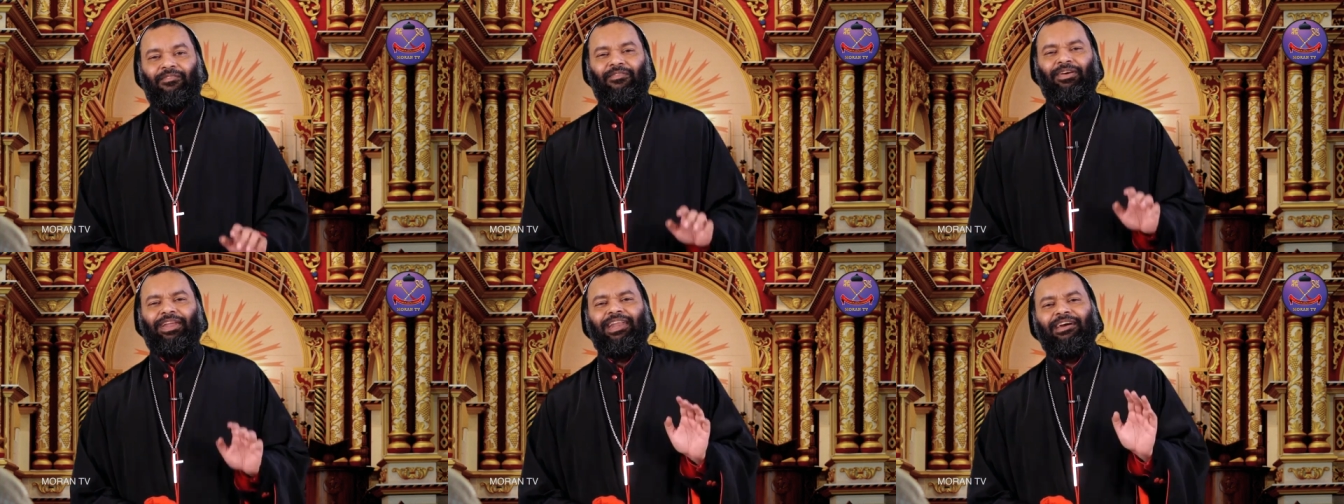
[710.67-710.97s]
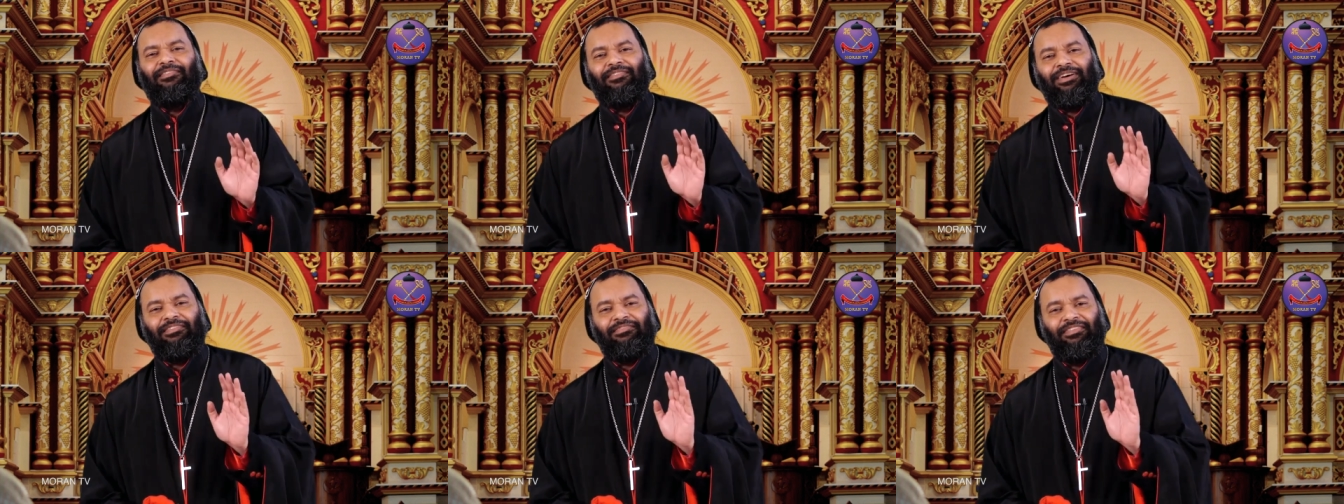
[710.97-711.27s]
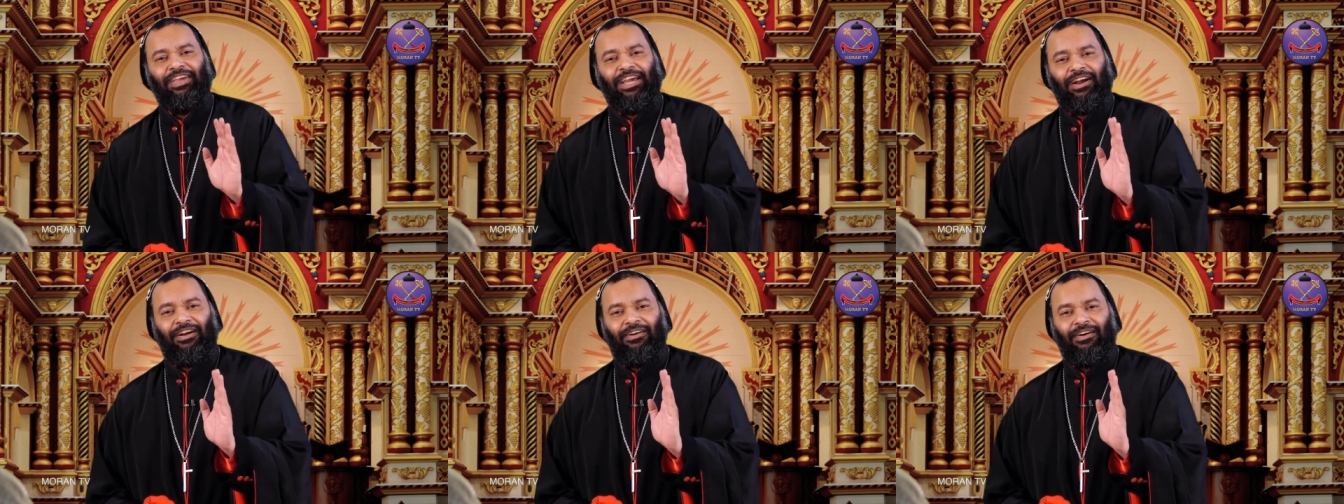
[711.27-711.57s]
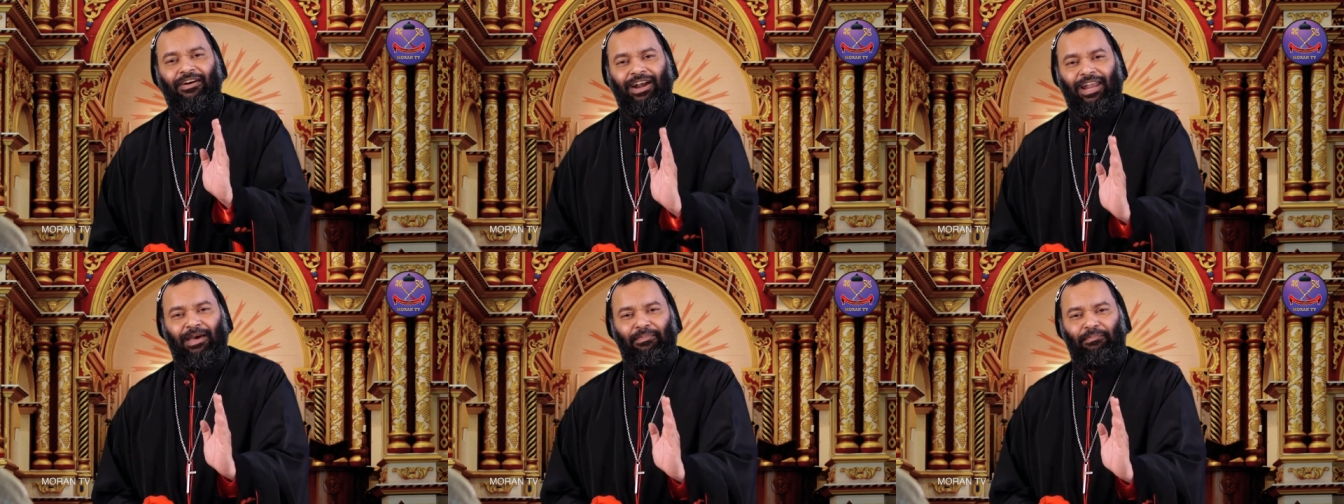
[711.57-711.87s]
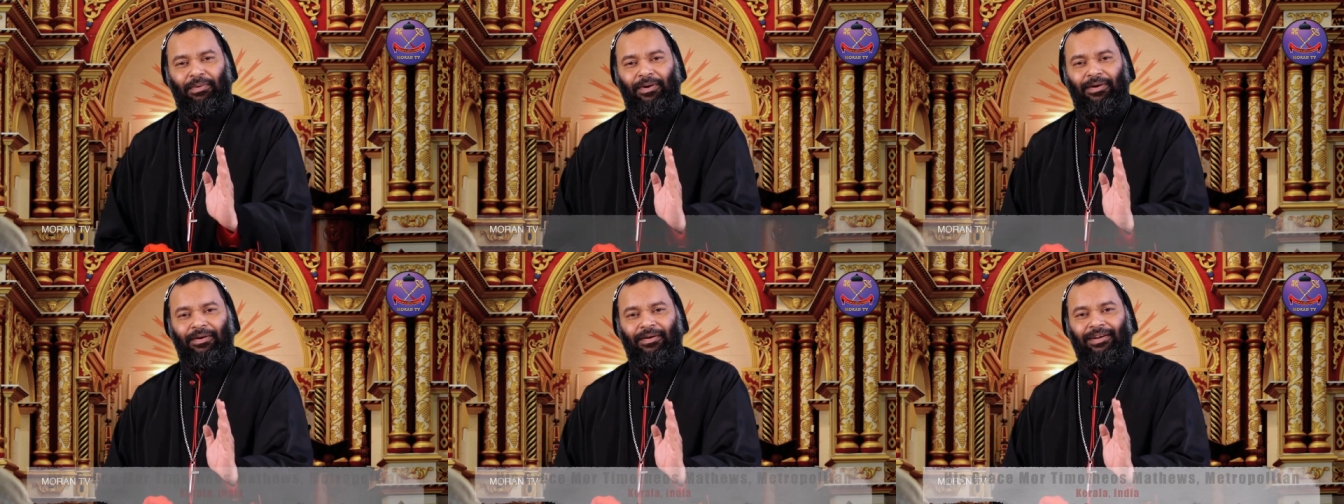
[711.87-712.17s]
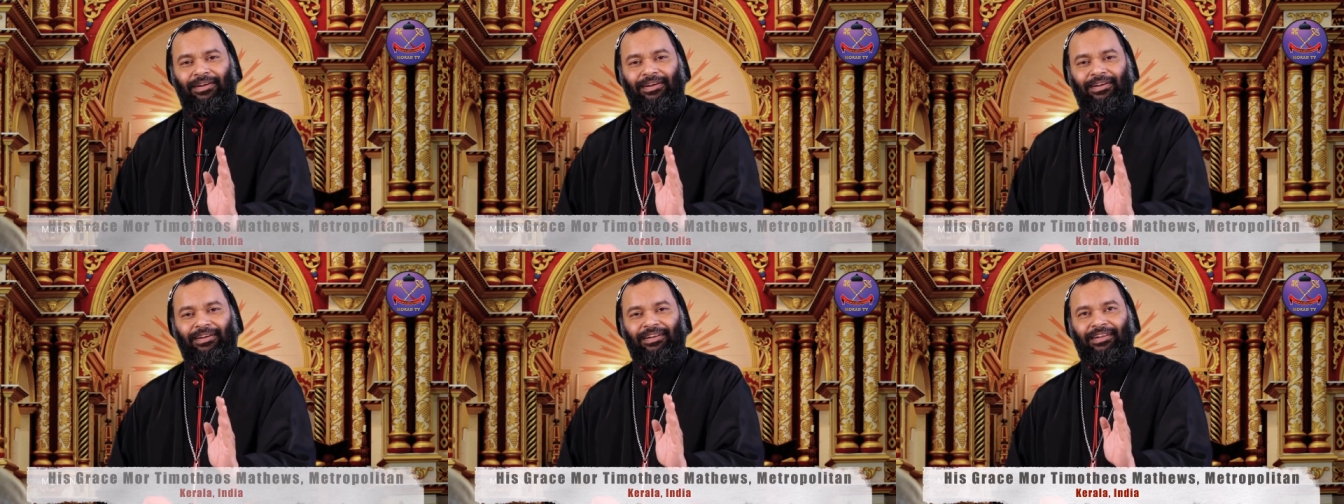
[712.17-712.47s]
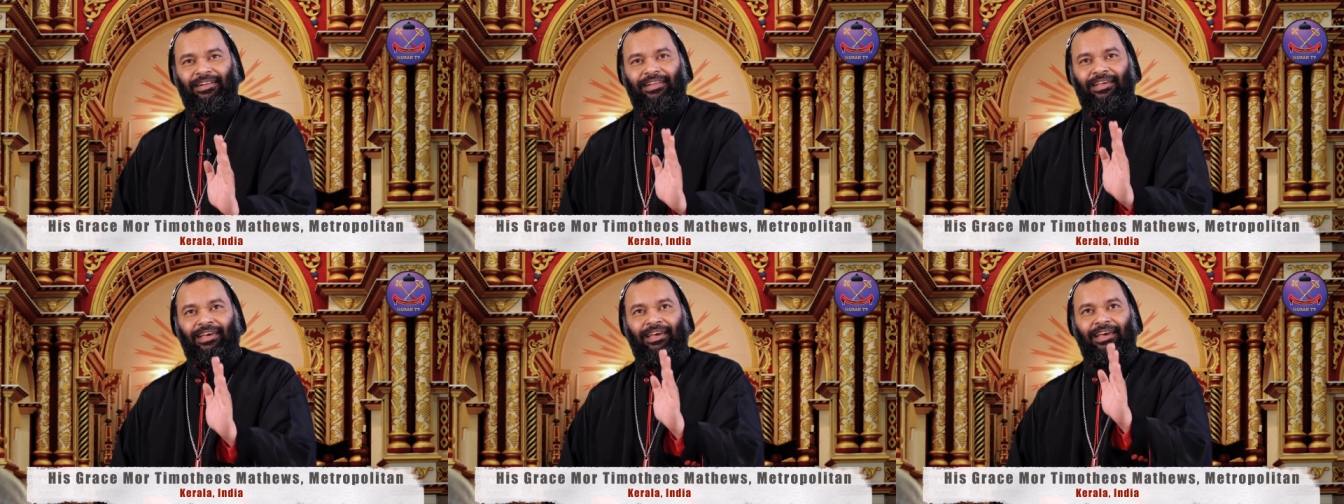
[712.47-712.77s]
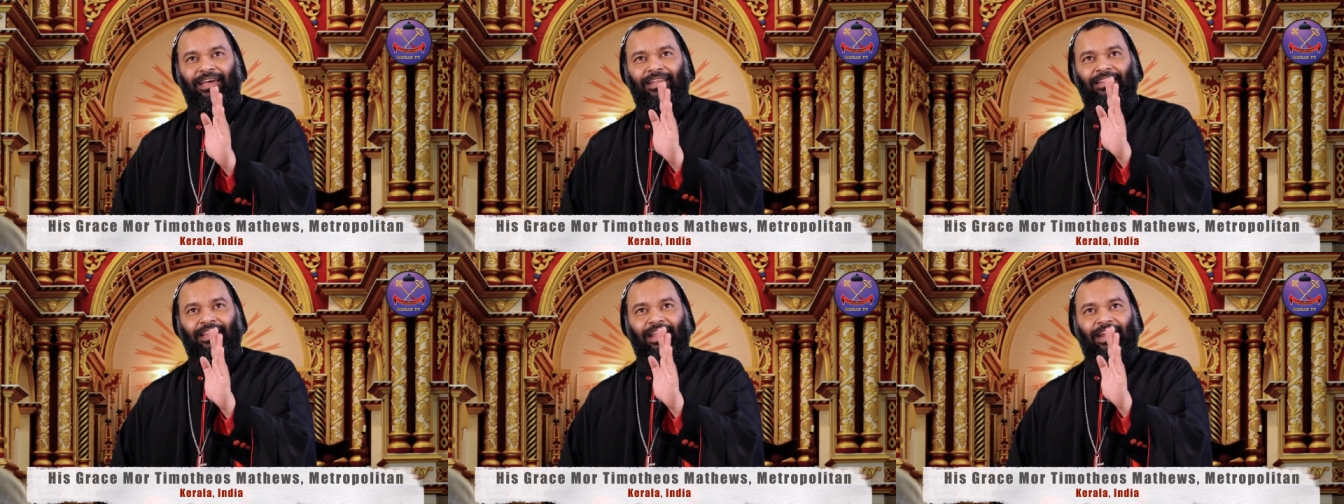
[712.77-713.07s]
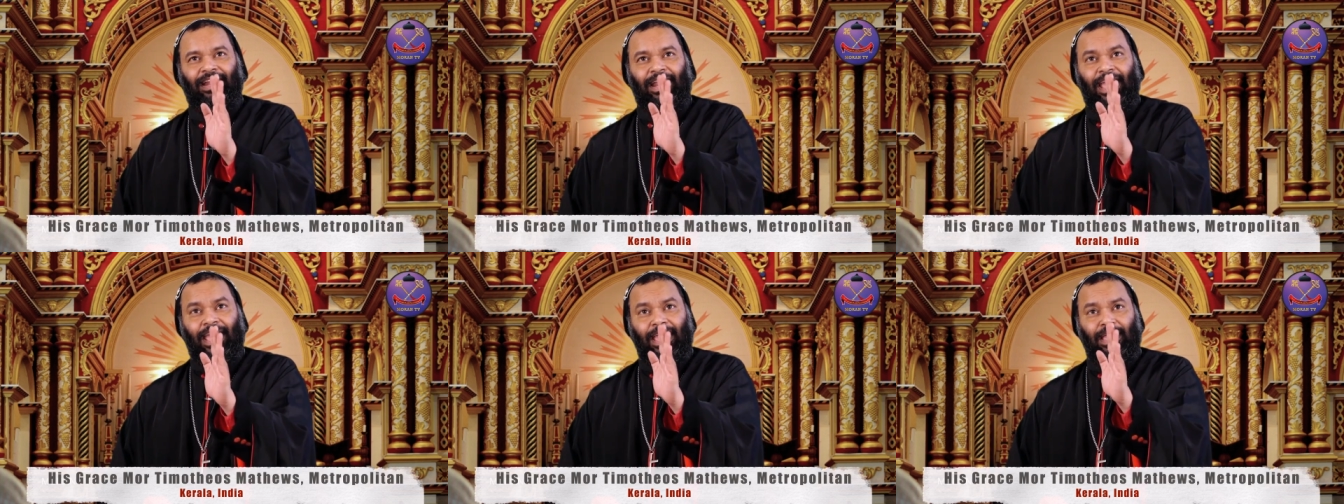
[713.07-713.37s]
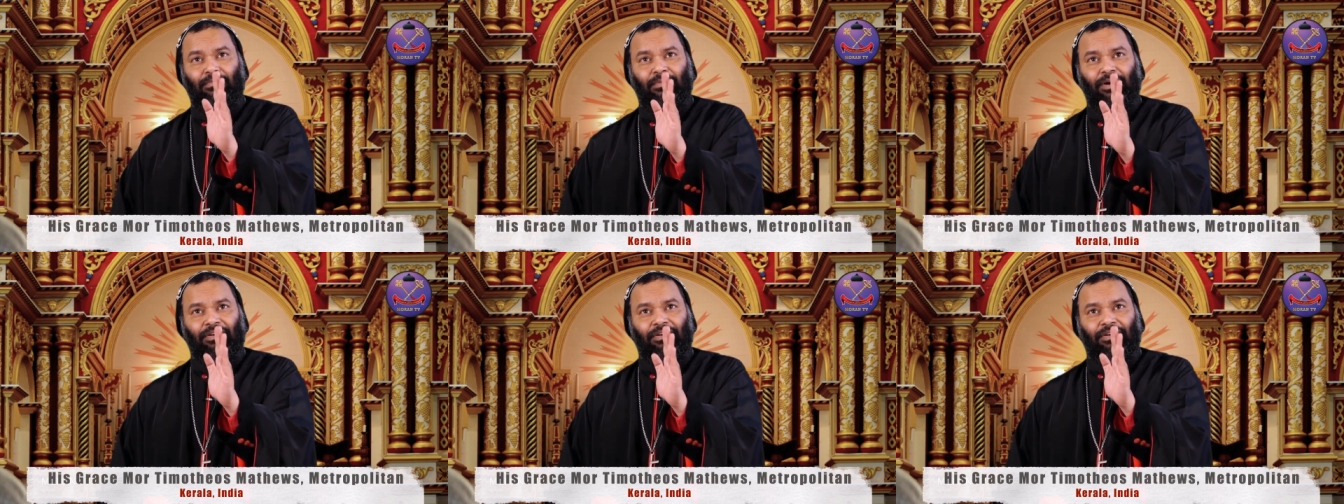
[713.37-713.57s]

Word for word: Whenever we call upon the name